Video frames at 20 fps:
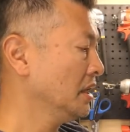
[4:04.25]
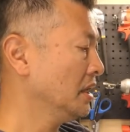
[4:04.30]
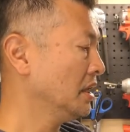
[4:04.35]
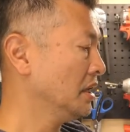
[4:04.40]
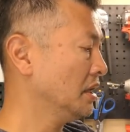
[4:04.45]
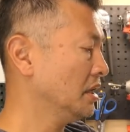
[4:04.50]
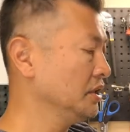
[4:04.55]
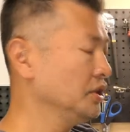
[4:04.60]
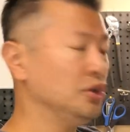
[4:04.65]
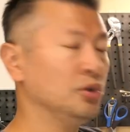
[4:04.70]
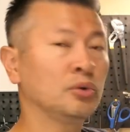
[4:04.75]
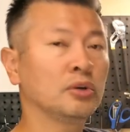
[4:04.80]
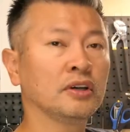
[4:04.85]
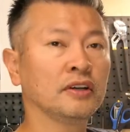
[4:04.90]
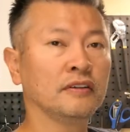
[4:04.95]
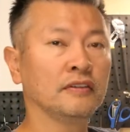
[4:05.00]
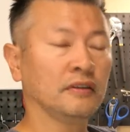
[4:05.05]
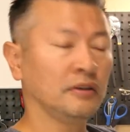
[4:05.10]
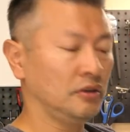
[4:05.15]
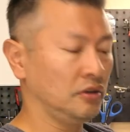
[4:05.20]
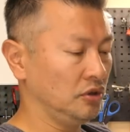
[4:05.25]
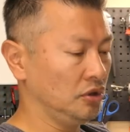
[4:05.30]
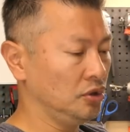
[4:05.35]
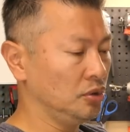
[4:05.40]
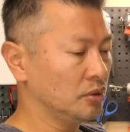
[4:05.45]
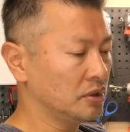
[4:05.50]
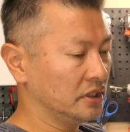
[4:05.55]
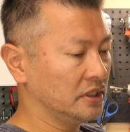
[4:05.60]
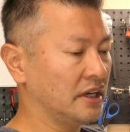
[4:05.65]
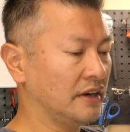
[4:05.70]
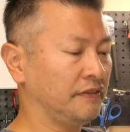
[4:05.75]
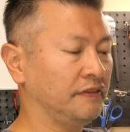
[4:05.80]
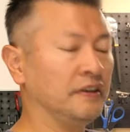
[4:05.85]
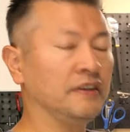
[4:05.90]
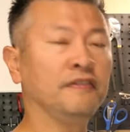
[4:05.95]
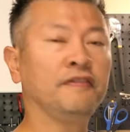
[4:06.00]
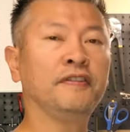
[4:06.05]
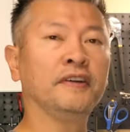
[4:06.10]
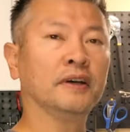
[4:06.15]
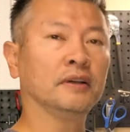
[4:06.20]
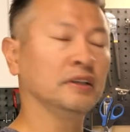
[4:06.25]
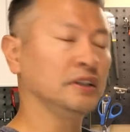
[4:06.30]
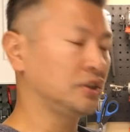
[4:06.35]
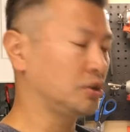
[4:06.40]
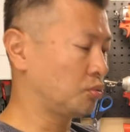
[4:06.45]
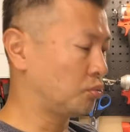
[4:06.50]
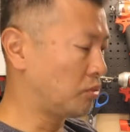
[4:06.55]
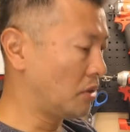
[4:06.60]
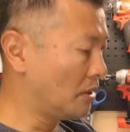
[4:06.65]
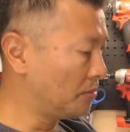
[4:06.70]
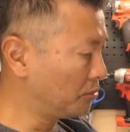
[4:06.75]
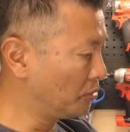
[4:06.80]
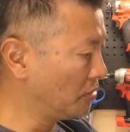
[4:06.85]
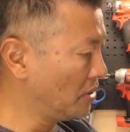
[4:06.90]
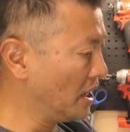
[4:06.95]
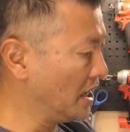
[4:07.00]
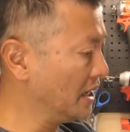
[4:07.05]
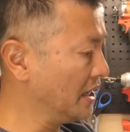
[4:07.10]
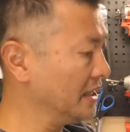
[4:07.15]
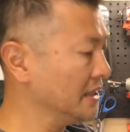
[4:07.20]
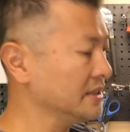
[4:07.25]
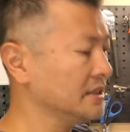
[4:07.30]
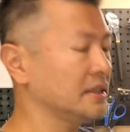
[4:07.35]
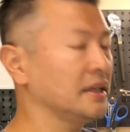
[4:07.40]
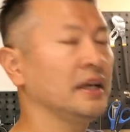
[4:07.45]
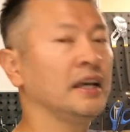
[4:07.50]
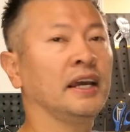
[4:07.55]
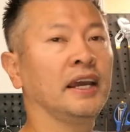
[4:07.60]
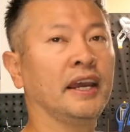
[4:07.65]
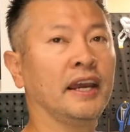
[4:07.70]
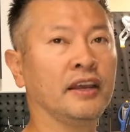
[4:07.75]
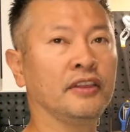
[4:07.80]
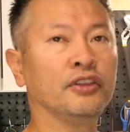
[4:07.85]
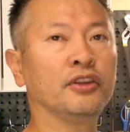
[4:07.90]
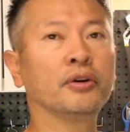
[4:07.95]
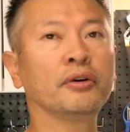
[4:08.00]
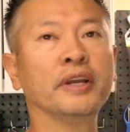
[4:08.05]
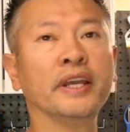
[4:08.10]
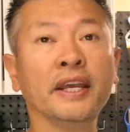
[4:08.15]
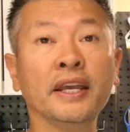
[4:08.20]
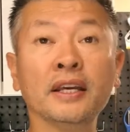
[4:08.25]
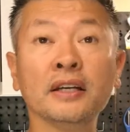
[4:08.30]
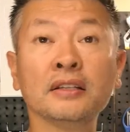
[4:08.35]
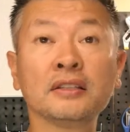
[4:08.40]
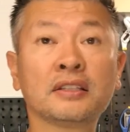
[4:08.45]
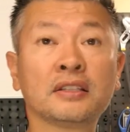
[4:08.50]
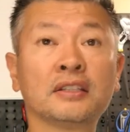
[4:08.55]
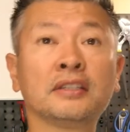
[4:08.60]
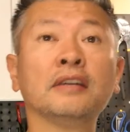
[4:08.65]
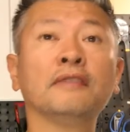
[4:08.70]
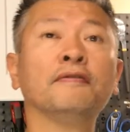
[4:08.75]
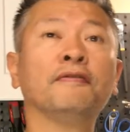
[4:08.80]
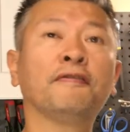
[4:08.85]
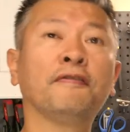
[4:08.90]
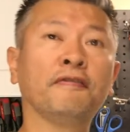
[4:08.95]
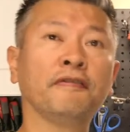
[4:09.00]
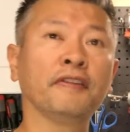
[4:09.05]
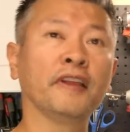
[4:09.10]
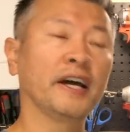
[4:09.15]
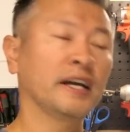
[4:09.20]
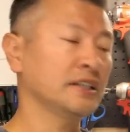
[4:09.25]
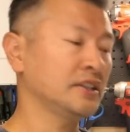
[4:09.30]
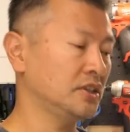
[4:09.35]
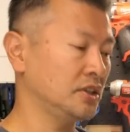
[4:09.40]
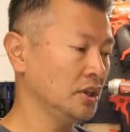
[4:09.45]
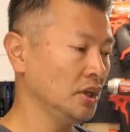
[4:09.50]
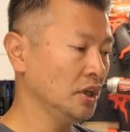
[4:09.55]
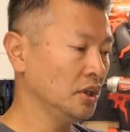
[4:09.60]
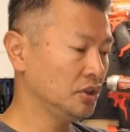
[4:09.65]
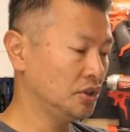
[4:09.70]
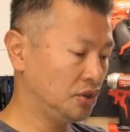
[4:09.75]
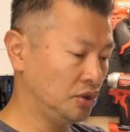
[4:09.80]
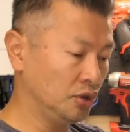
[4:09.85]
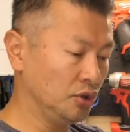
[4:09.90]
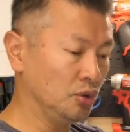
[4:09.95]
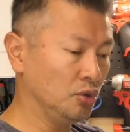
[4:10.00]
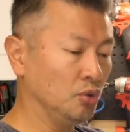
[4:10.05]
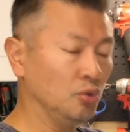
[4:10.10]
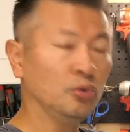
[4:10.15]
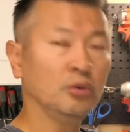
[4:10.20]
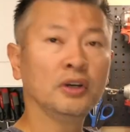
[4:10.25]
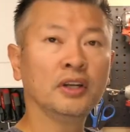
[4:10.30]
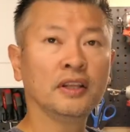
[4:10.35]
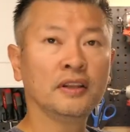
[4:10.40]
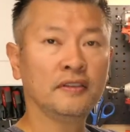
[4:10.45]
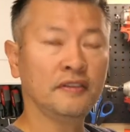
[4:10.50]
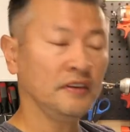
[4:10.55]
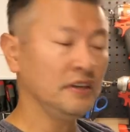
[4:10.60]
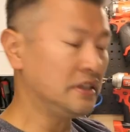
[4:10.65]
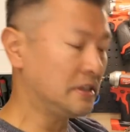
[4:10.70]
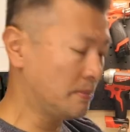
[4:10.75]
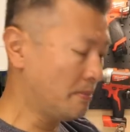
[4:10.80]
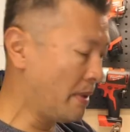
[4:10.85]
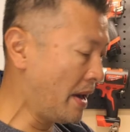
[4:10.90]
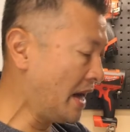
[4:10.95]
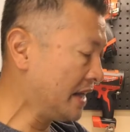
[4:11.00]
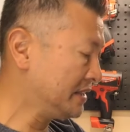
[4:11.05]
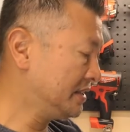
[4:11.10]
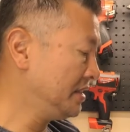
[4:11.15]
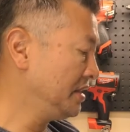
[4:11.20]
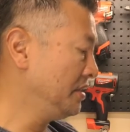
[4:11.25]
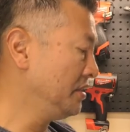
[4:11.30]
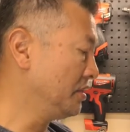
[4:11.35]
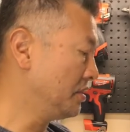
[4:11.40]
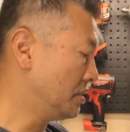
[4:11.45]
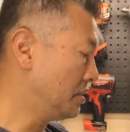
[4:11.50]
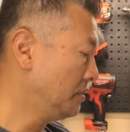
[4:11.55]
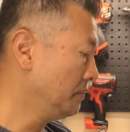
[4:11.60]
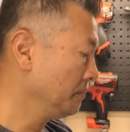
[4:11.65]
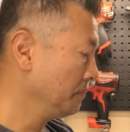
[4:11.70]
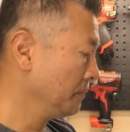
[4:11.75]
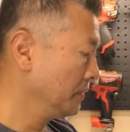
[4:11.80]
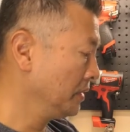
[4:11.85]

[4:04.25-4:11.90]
You can definitely feel it's rubberized, and there is some flex to these mats here.